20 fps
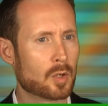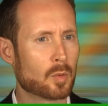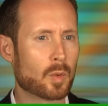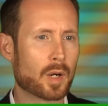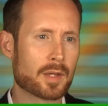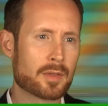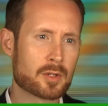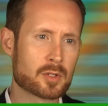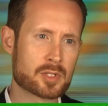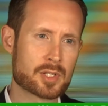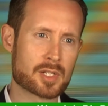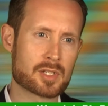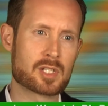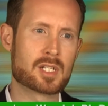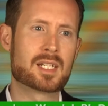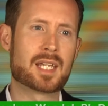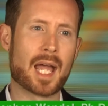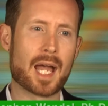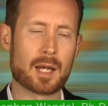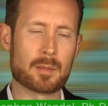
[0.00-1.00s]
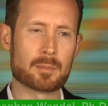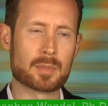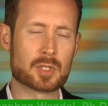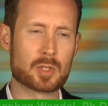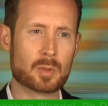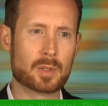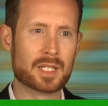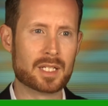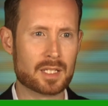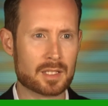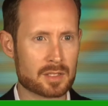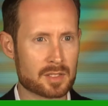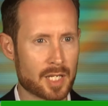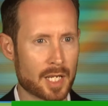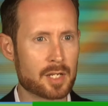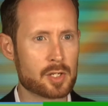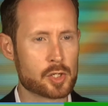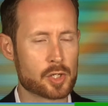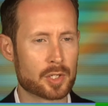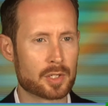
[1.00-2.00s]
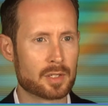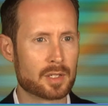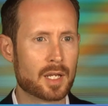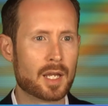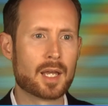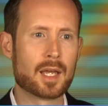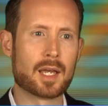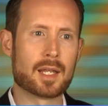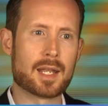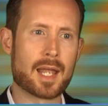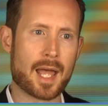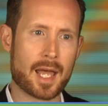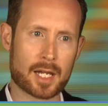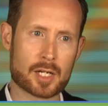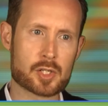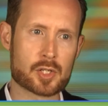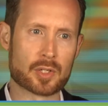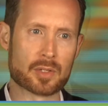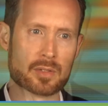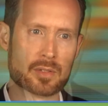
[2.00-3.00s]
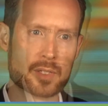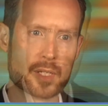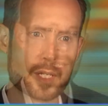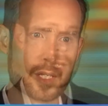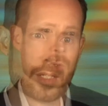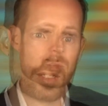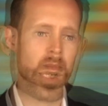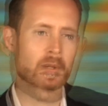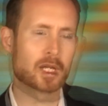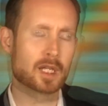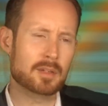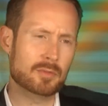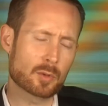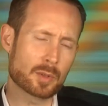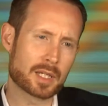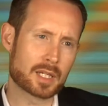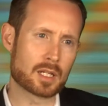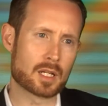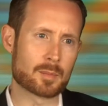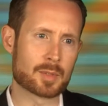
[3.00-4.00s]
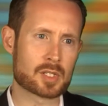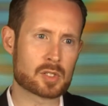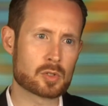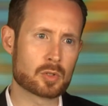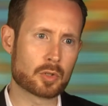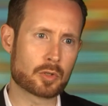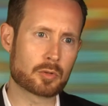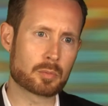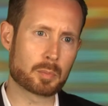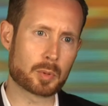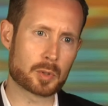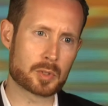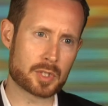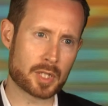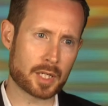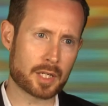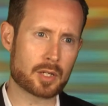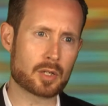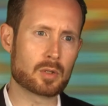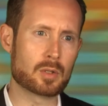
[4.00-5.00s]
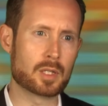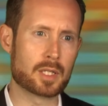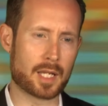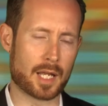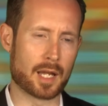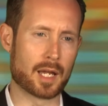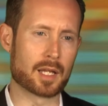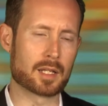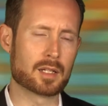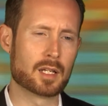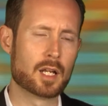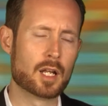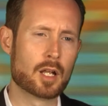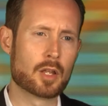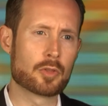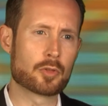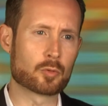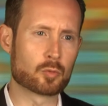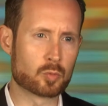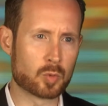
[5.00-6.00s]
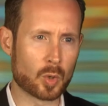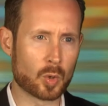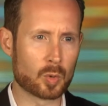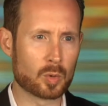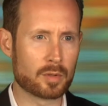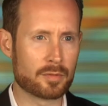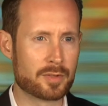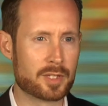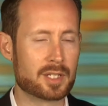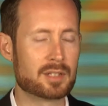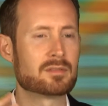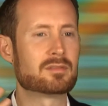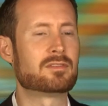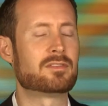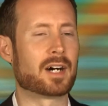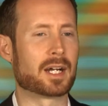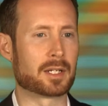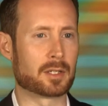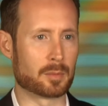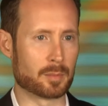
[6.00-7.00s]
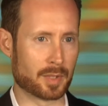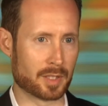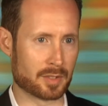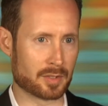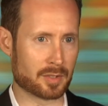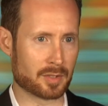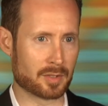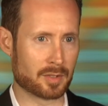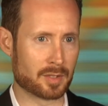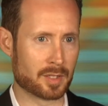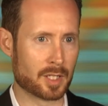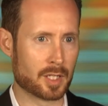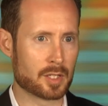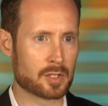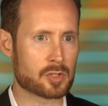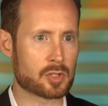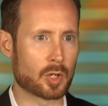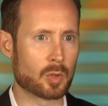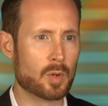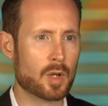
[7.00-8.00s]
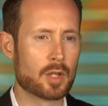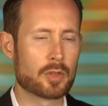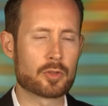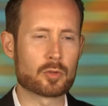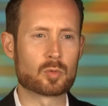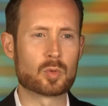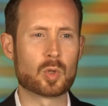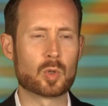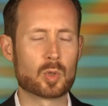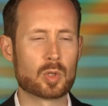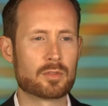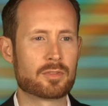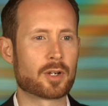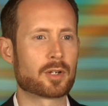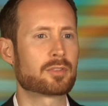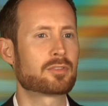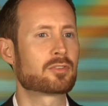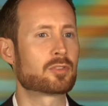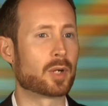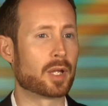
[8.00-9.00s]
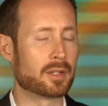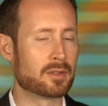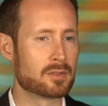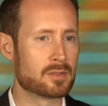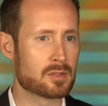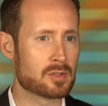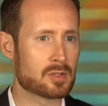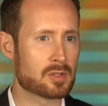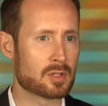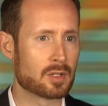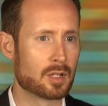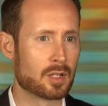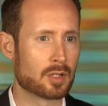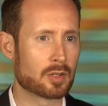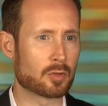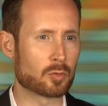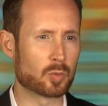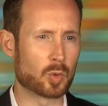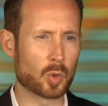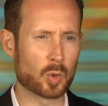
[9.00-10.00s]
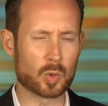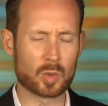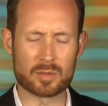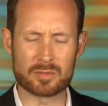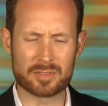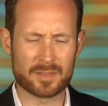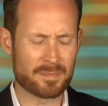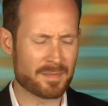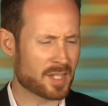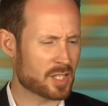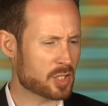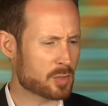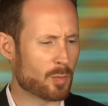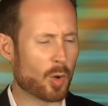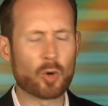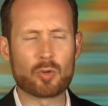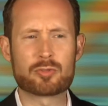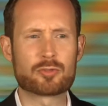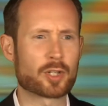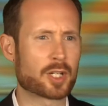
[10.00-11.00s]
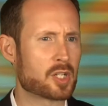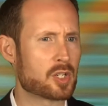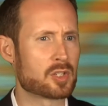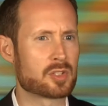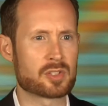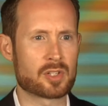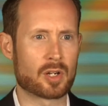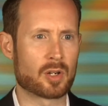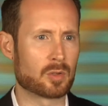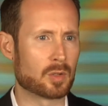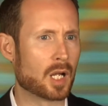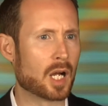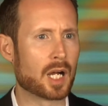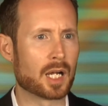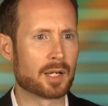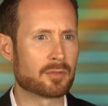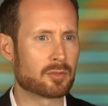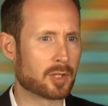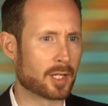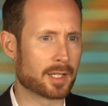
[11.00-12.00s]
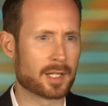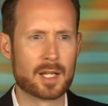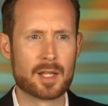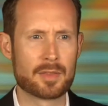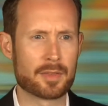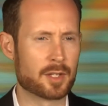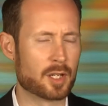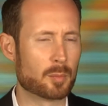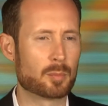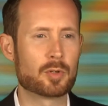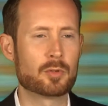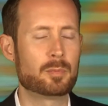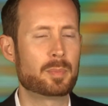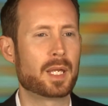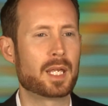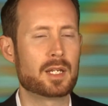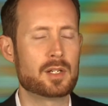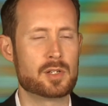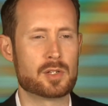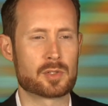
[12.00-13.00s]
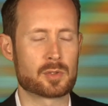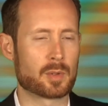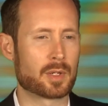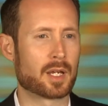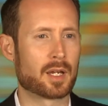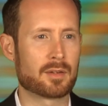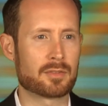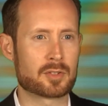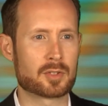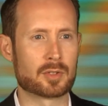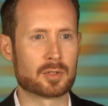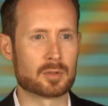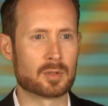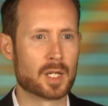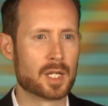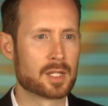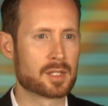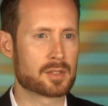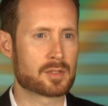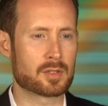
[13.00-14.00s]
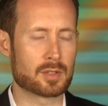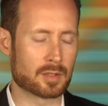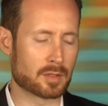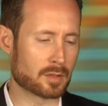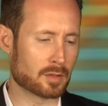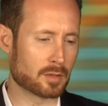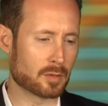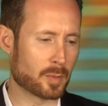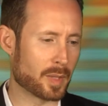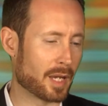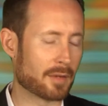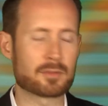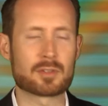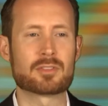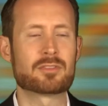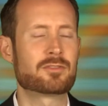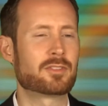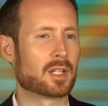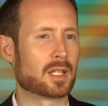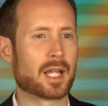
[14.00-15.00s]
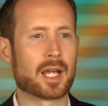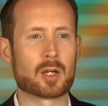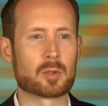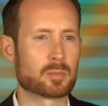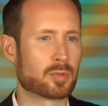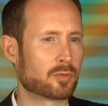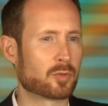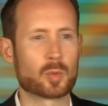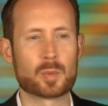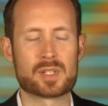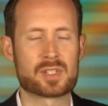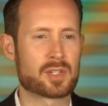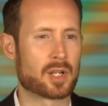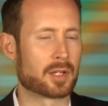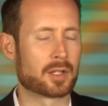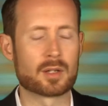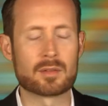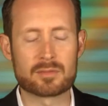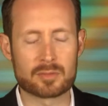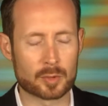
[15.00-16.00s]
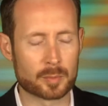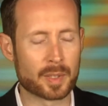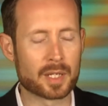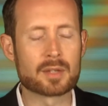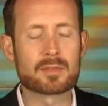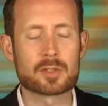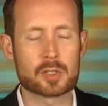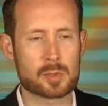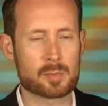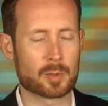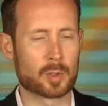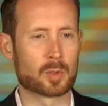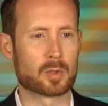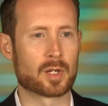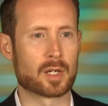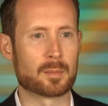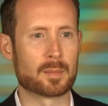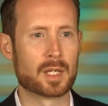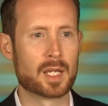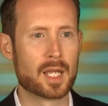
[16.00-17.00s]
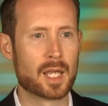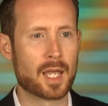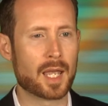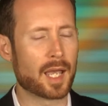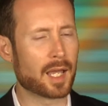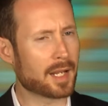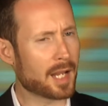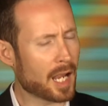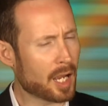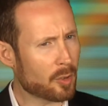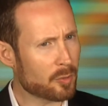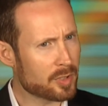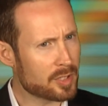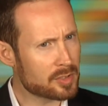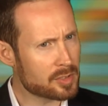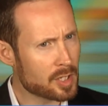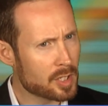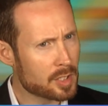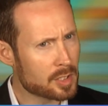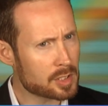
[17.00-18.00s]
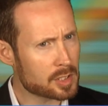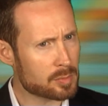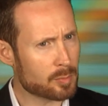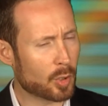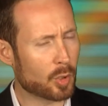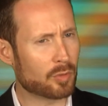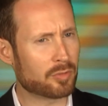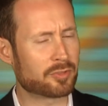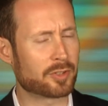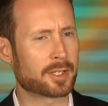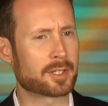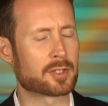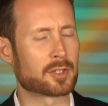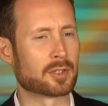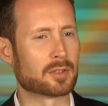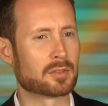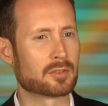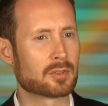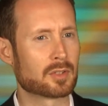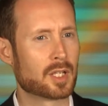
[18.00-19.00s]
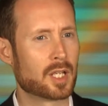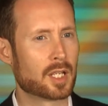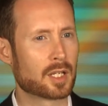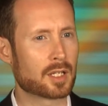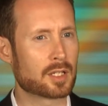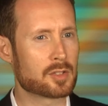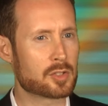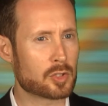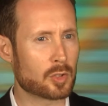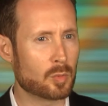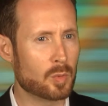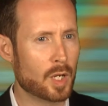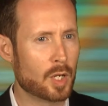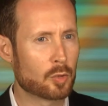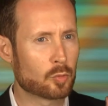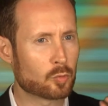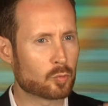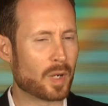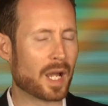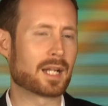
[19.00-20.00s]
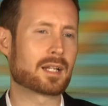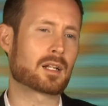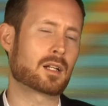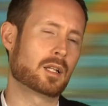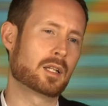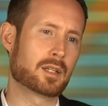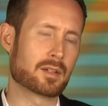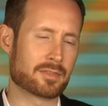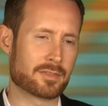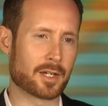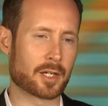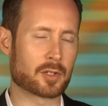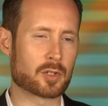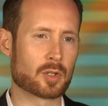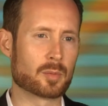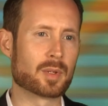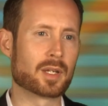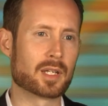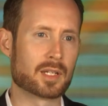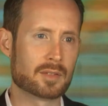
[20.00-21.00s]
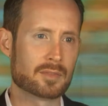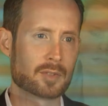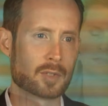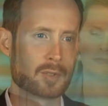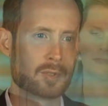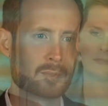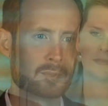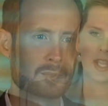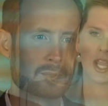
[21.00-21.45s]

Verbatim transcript: why there's this gap between intention and action. Behavioral economics looks particularly at the role of the environment. So the role of our friends, the role of small frictions in our lives, like the number of pages we have to, uh, we have to fill out before we sign up for a benefits program, and how these small frictions can so radically affect our behavior.